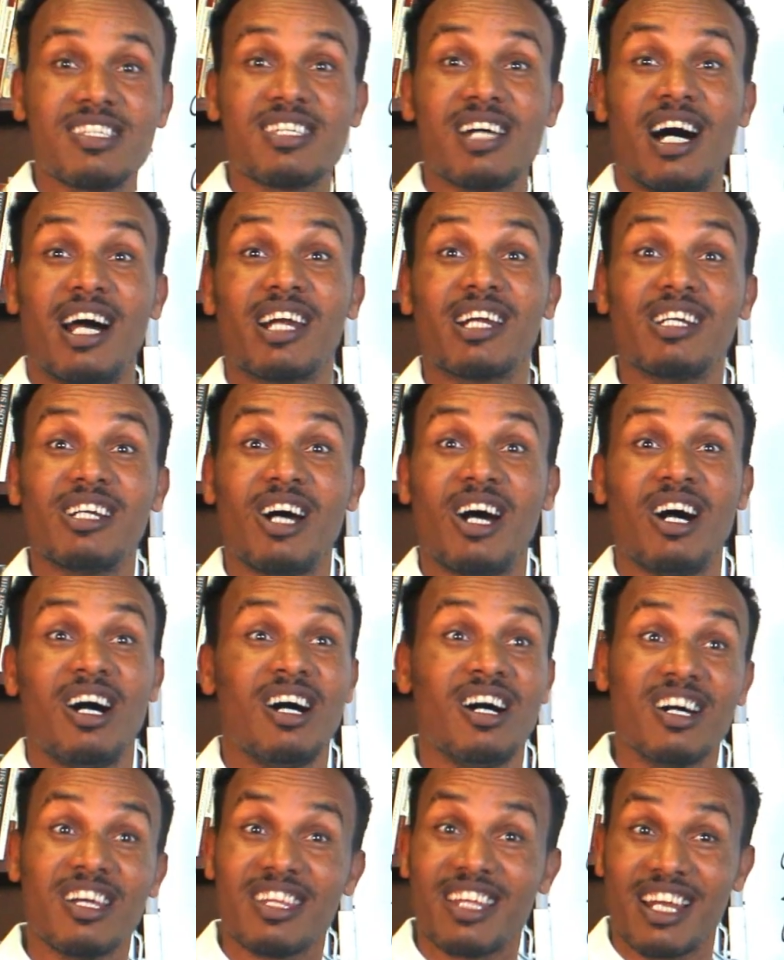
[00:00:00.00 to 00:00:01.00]
Turn
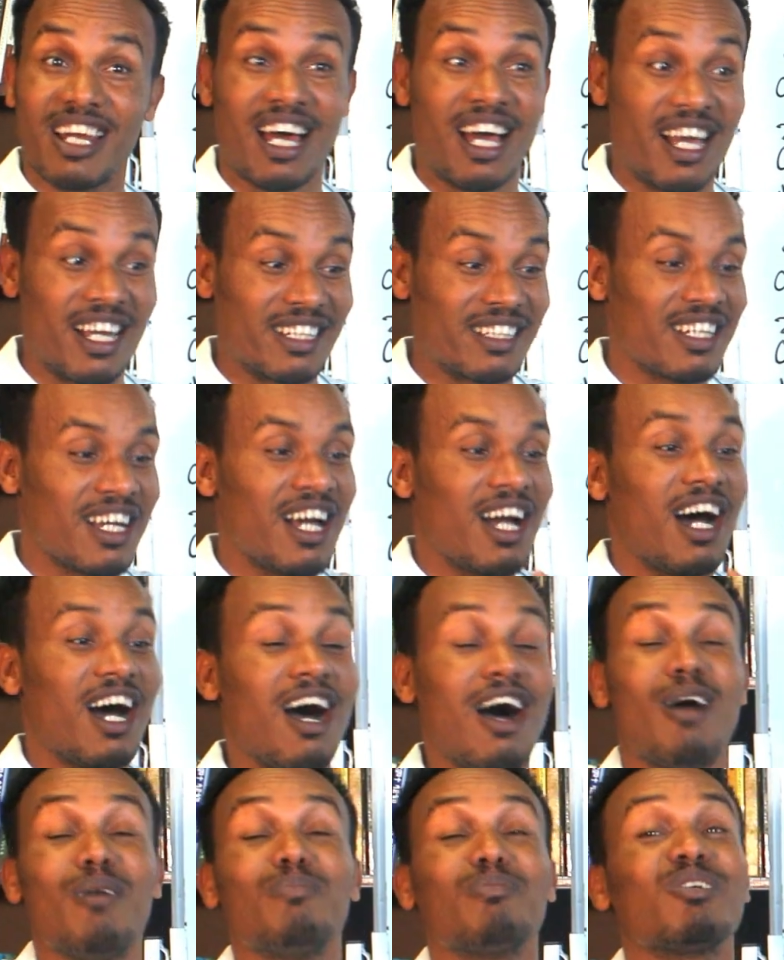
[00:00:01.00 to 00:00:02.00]
on the light.
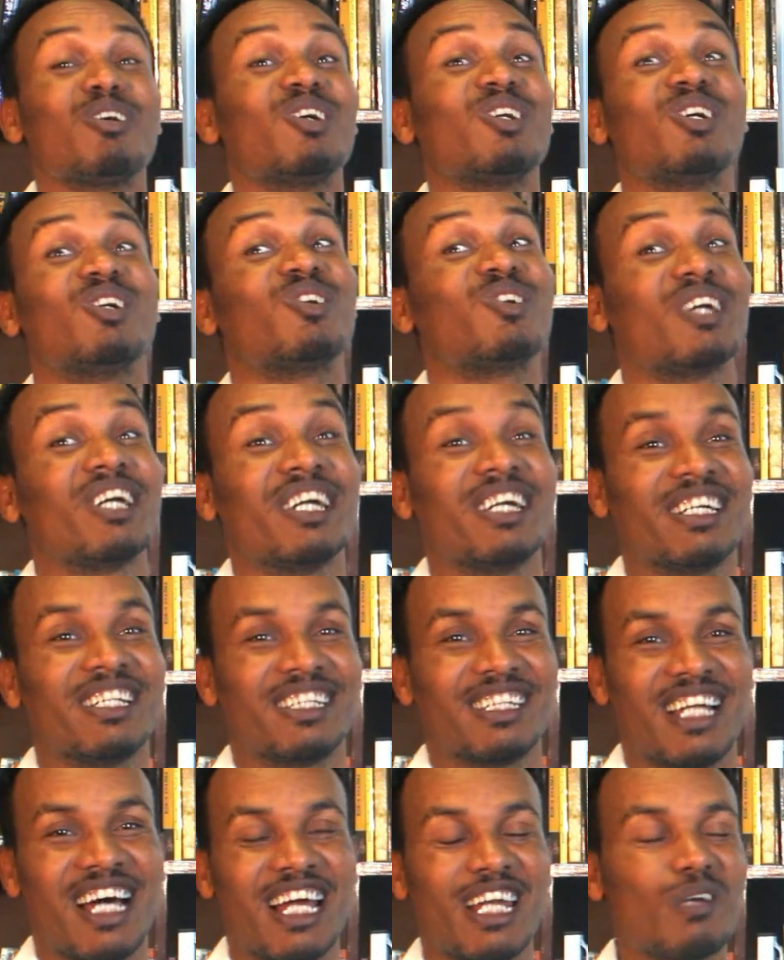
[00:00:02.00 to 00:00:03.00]
I'm gonna
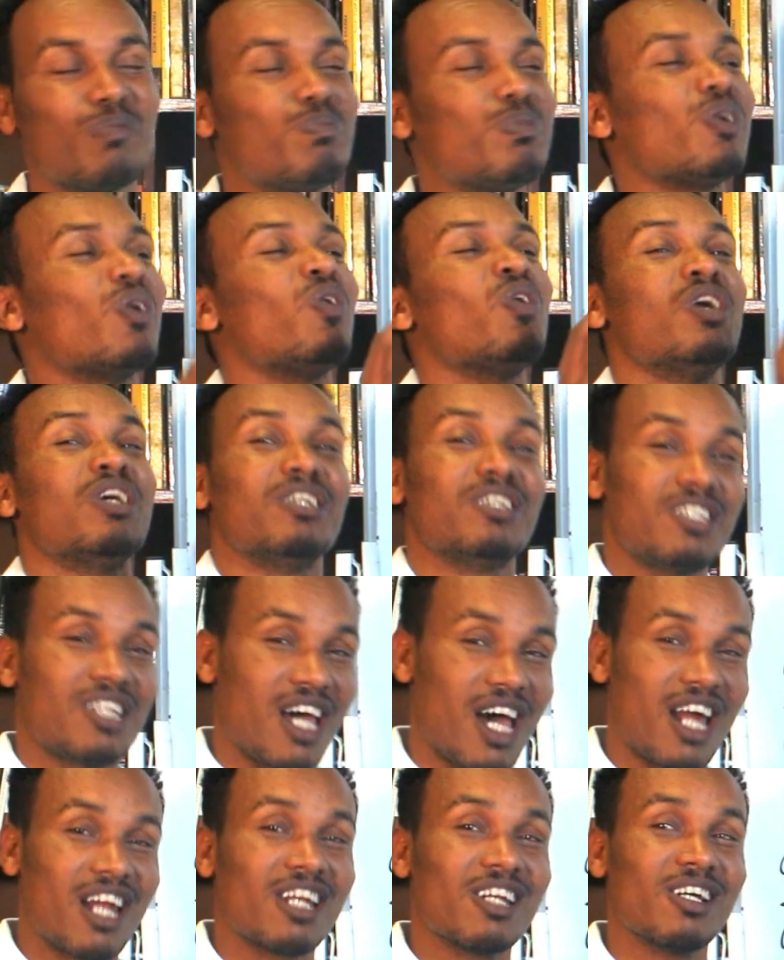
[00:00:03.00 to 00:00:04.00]
read. Land
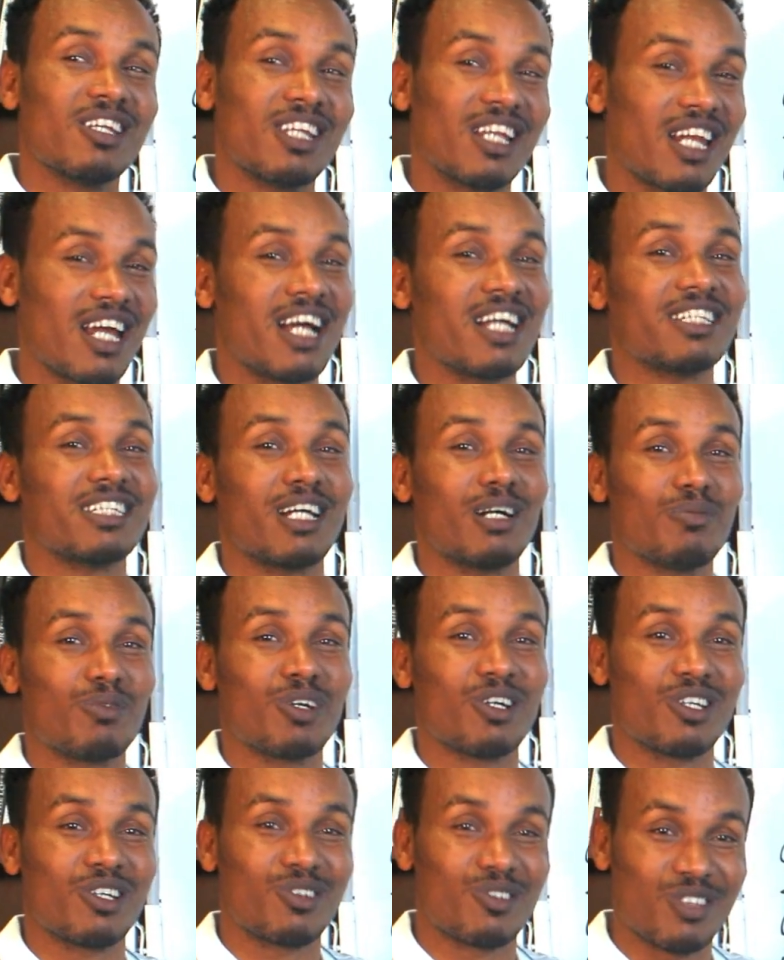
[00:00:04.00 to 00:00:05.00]
Turn on the light. I'm
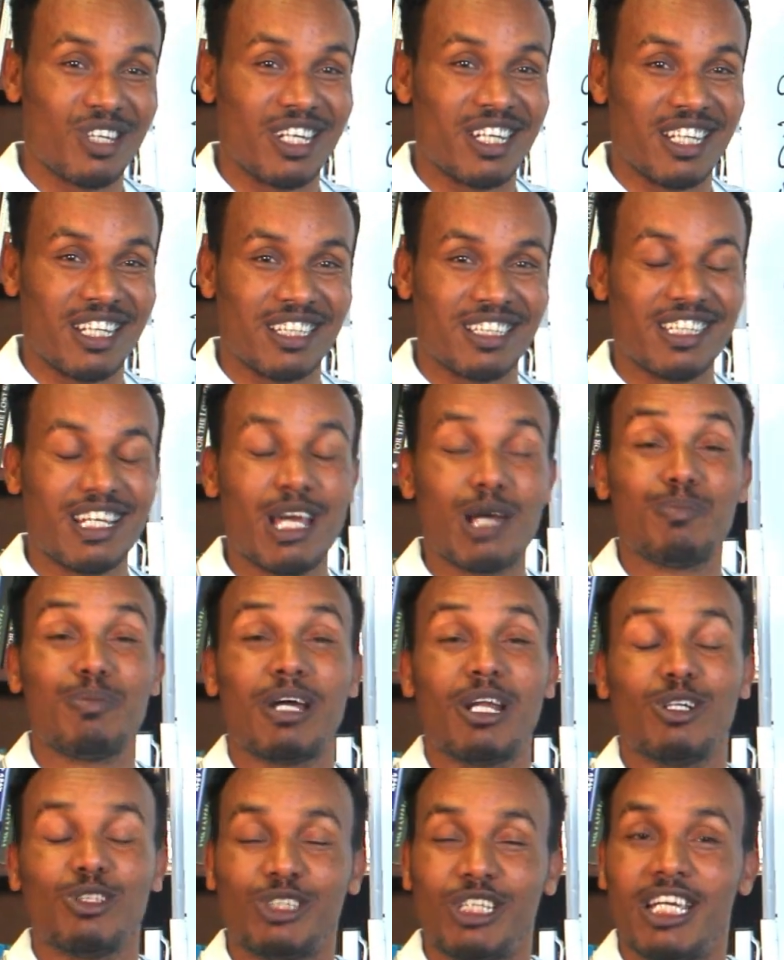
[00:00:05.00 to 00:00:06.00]
gonna read. Eh,
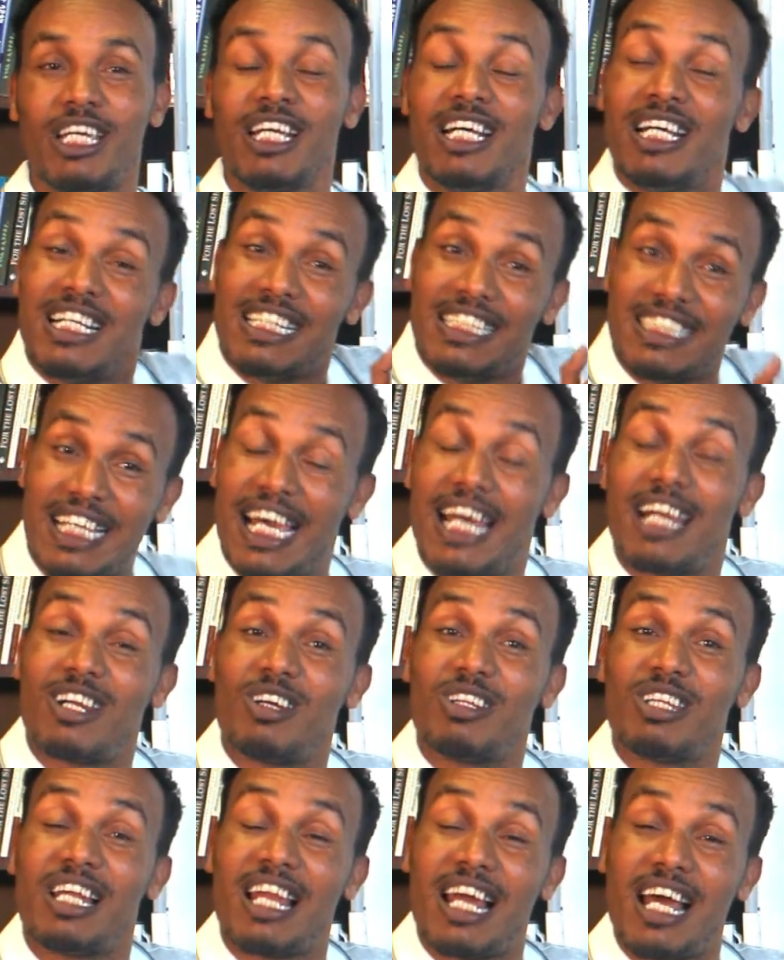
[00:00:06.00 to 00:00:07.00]
Balosi? Turn
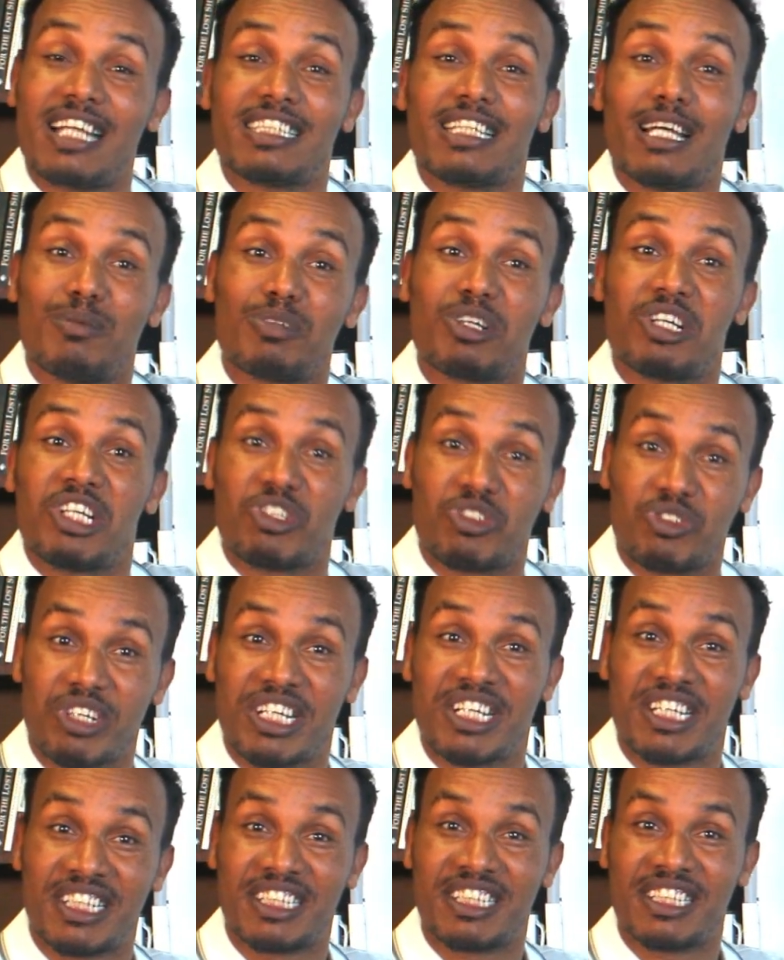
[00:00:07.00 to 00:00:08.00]
on the light. I'm gonna
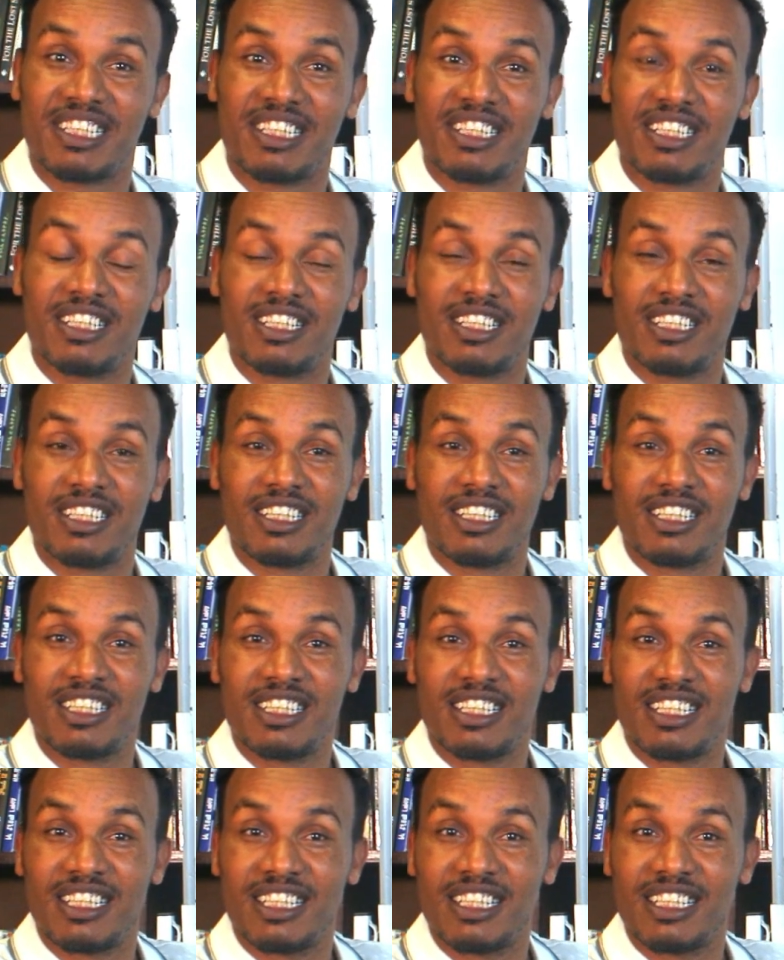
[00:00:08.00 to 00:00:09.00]
read. Turn on
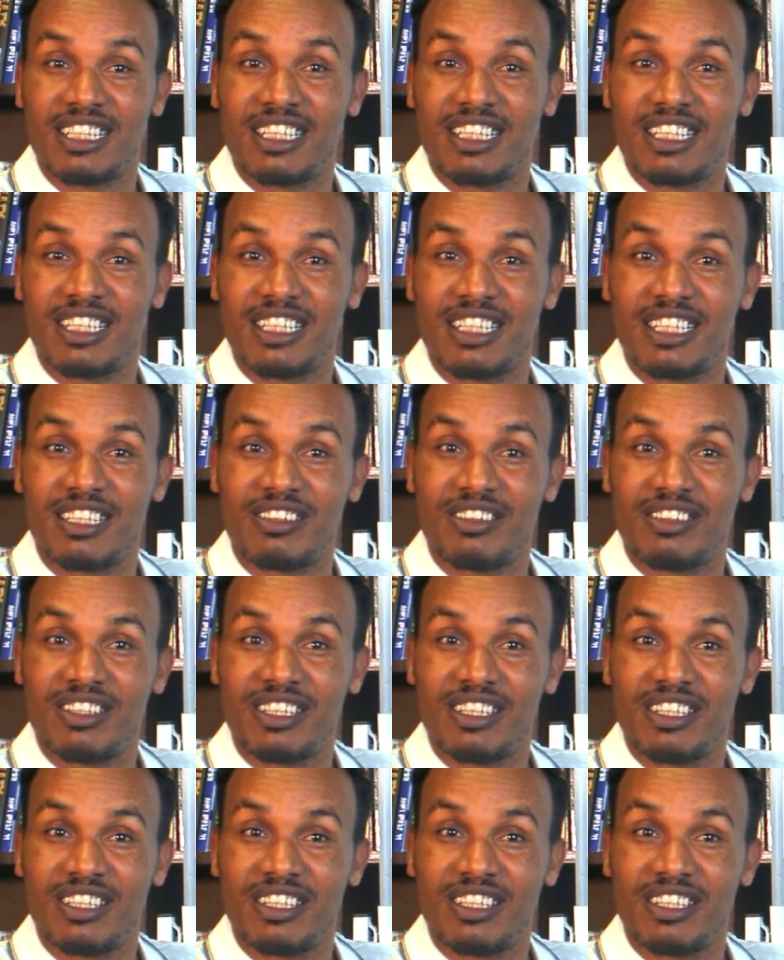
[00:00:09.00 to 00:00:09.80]
the light. I'm gonna.